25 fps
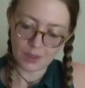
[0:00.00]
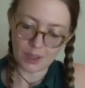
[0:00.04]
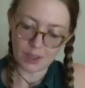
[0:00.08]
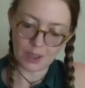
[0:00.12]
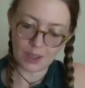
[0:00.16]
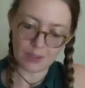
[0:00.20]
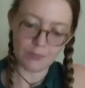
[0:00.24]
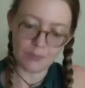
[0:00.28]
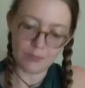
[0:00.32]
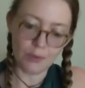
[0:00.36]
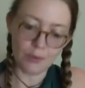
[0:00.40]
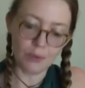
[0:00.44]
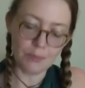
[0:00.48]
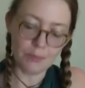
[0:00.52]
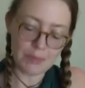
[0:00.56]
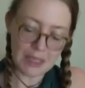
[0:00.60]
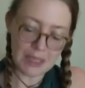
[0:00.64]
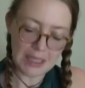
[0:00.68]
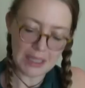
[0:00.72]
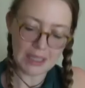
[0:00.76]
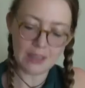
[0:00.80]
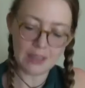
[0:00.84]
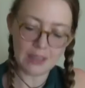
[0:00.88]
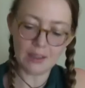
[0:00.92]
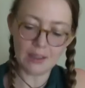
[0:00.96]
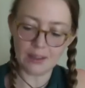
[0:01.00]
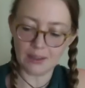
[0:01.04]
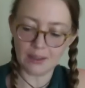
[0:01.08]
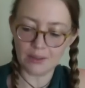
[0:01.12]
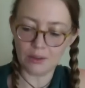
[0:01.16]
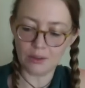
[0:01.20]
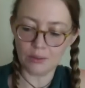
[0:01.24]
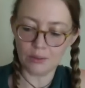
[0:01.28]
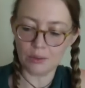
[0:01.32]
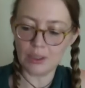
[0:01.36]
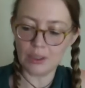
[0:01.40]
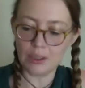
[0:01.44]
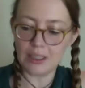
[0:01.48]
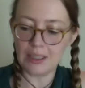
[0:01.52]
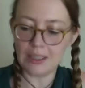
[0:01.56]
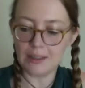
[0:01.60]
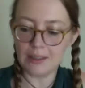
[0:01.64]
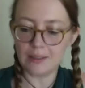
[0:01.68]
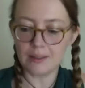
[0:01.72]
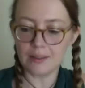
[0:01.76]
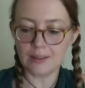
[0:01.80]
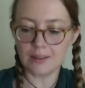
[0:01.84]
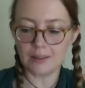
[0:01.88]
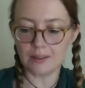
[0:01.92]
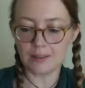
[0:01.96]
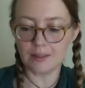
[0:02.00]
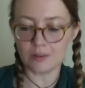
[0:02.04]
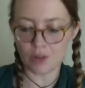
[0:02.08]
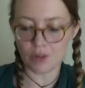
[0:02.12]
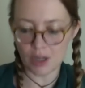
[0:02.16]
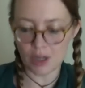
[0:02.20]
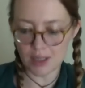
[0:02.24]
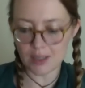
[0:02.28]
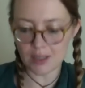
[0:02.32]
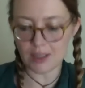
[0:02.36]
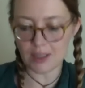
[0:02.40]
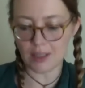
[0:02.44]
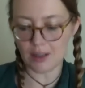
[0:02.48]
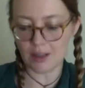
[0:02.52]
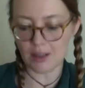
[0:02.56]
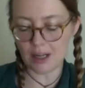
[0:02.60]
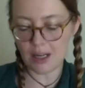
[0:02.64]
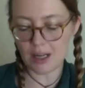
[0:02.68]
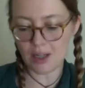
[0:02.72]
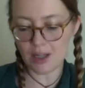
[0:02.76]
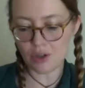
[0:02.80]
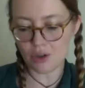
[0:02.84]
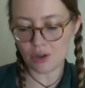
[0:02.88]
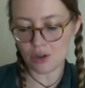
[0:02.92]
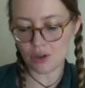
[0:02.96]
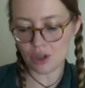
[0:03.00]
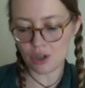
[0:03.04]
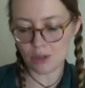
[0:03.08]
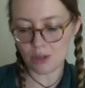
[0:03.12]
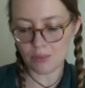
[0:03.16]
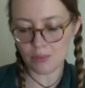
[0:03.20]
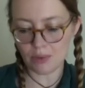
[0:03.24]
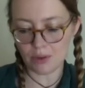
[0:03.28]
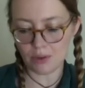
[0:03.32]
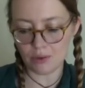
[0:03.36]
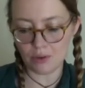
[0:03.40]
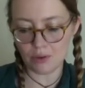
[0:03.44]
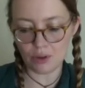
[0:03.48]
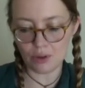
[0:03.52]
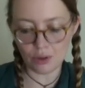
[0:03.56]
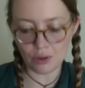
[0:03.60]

it would mean that you need trusting relationship. You